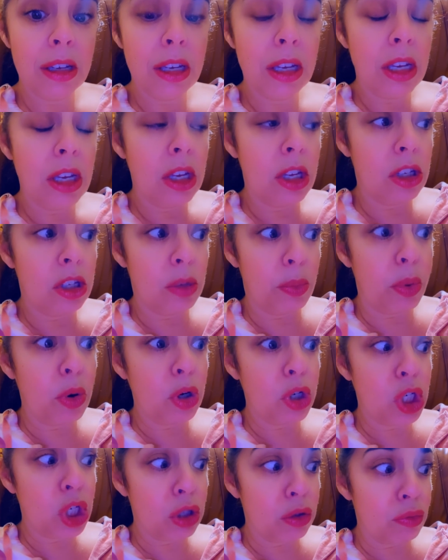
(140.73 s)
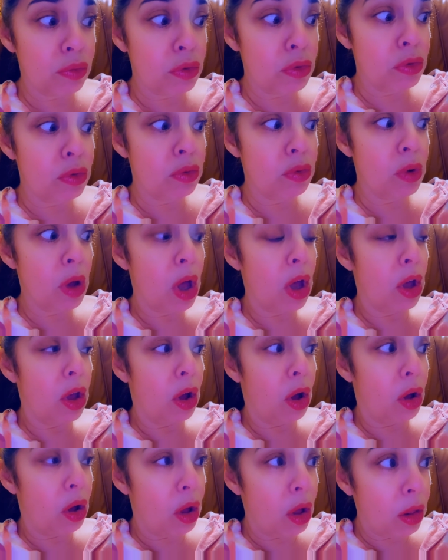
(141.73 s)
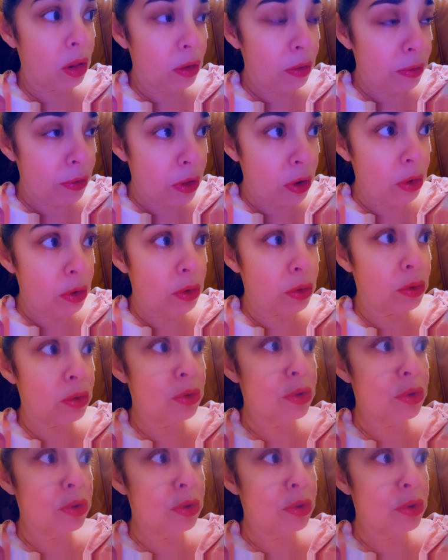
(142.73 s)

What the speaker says: to push through all of those